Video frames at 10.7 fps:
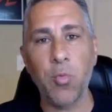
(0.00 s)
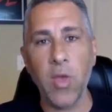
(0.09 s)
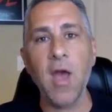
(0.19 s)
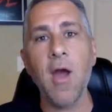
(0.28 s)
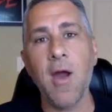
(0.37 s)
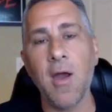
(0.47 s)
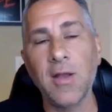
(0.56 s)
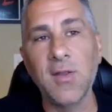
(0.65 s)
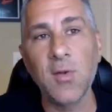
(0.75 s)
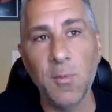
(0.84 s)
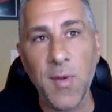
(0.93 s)
we are
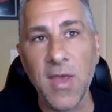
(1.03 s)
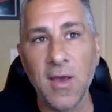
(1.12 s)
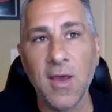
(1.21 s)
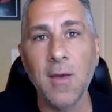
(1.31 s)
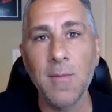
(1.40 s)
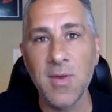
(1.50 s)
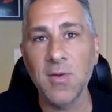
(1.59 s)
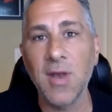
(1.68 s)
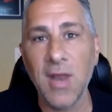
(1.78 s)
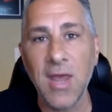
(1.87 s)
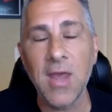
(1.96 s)
to be a
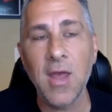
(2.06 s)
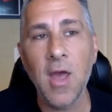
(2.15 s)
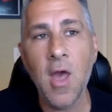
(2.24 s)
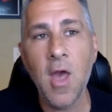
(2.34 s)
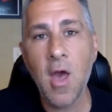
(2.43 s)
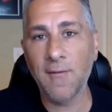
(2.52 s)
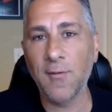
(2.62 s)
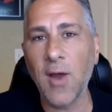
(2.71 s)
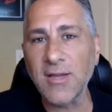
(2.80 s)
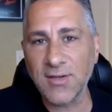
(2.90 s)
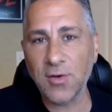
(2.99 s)
community of
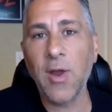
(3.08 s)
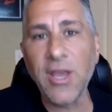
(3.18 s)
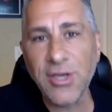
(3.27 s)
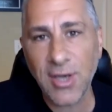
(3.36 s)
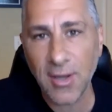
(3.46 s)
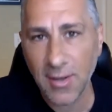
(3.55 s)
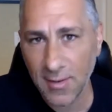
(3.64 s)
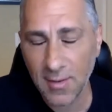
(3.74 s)
restoration,